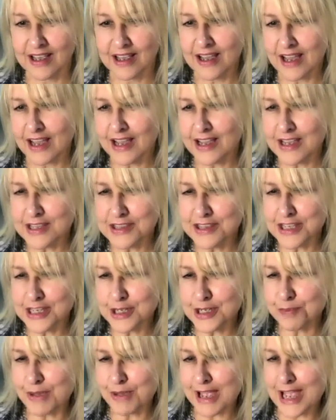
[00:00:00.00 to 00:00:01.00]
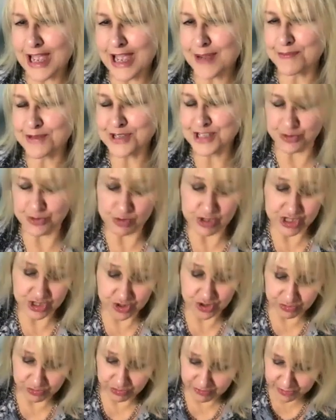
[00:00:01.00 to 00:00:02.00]
I think perhaps we
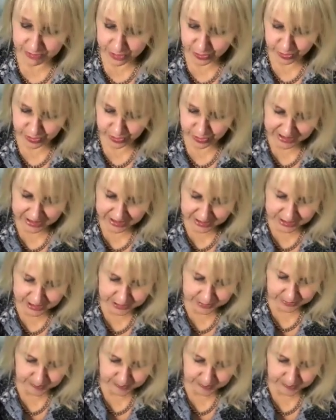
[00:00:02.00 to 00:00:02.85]
should review that.